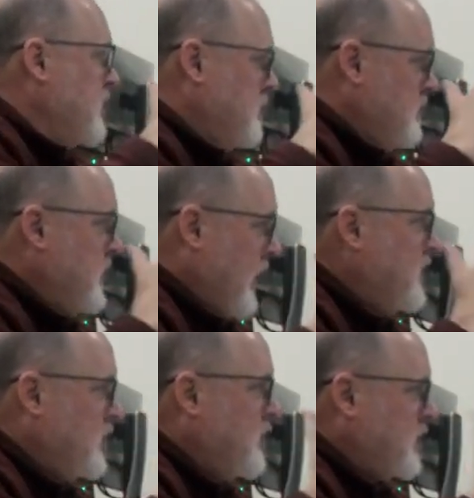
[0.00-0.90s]
at the
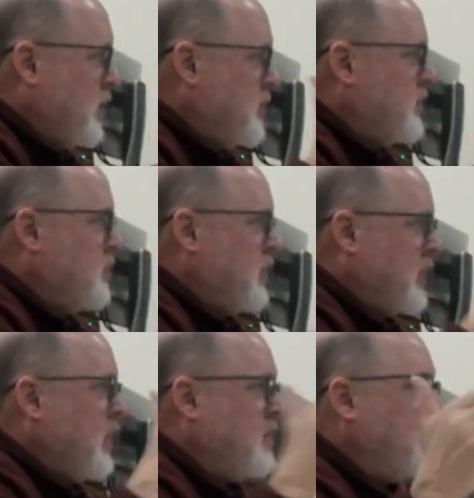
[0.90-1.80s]
end of chemism, the
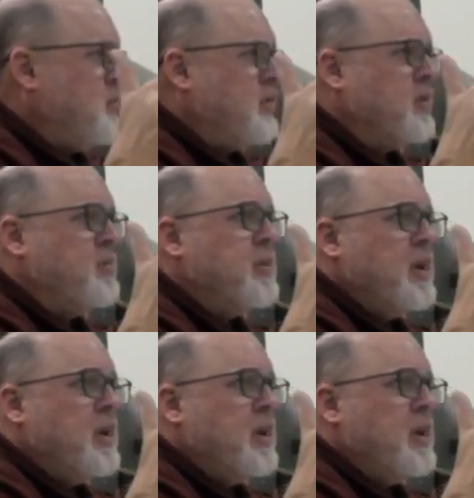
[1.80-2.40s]
account of chemism,